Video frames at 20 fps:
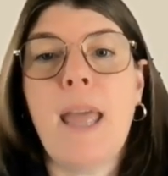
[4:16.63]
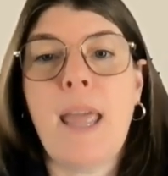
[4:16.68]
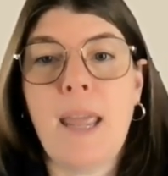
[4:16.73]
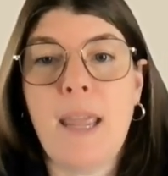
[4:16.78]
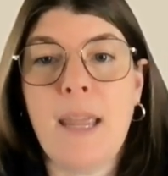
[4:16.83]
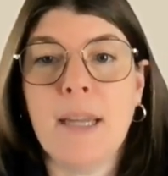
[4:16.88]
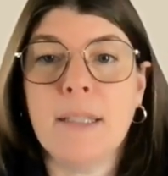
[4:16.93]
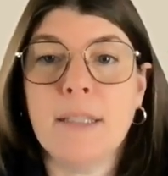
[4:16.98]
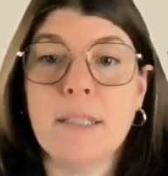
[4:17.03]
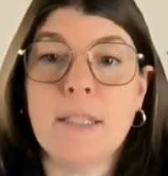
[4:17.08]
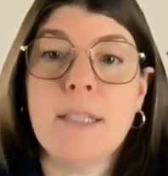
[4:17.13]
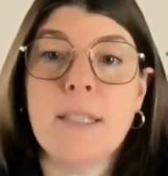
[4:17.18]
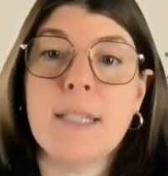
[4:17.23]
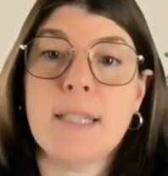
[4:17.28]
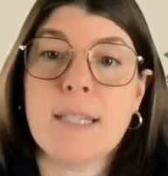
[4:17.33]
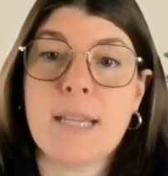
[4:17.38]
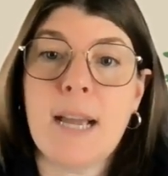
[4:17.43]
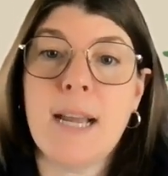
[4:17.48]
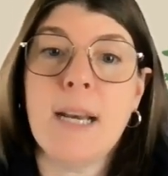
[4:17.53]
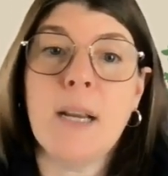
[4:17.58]
and
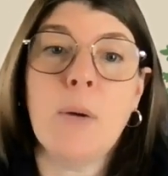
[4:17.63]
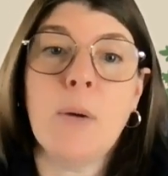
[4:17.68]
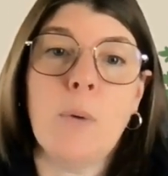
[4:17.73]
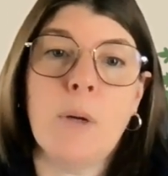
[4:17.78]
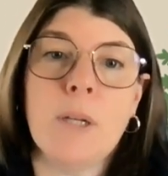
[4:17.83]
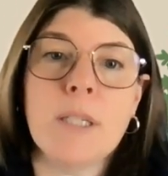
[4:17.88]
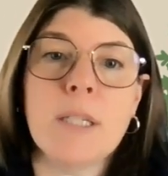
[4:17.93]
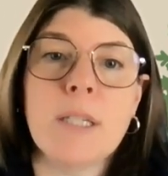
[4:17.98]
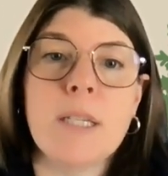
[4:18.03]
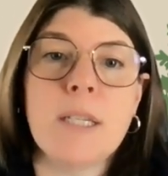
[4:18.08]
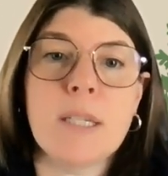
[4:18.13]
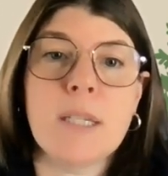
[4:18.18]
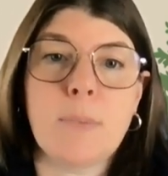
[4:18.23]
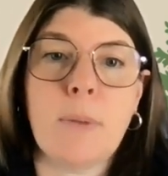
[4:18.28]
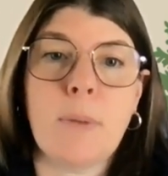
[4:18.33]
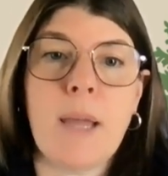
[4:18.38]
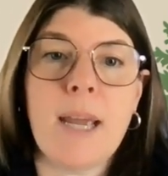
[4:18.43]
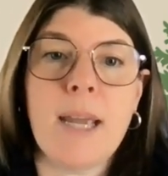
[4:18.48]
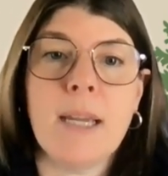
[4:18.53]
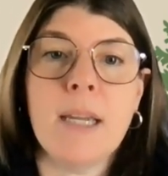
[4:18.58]
deciding what to
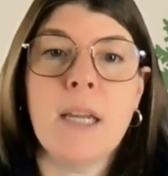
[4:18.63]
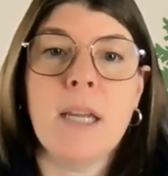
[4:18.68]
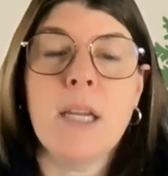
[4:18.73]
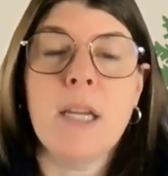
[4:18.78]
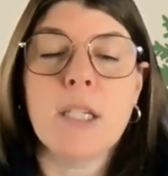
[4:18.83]
display.